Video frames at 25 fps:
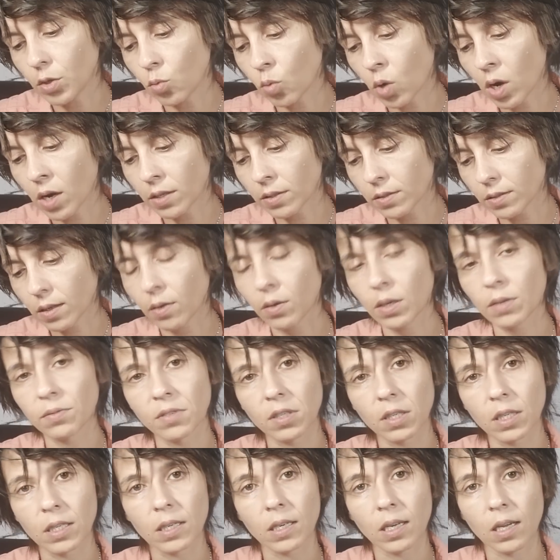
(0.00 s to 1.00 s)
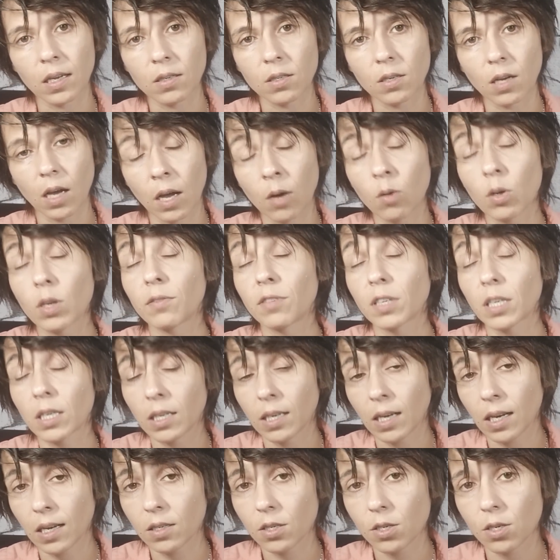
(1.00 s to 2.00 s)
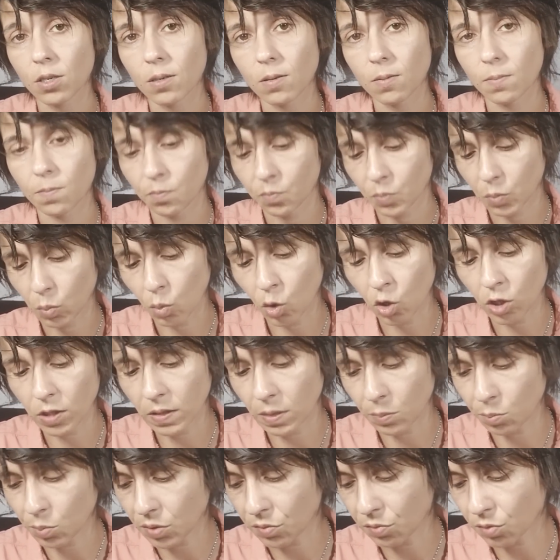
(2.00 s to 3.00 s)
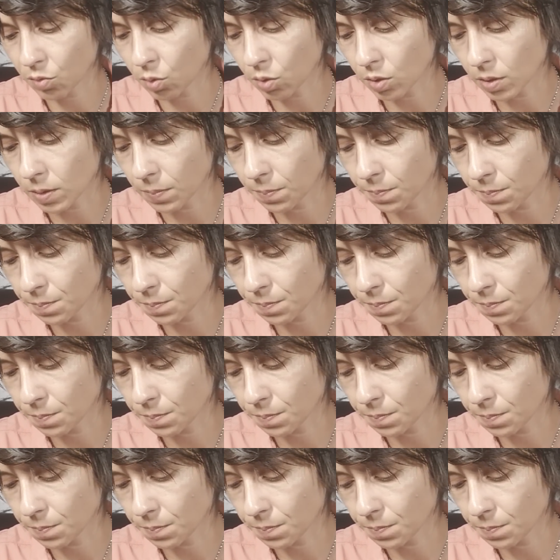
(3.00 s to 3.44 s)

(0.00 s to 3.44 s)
want out of the connection, out of a connection, more than before.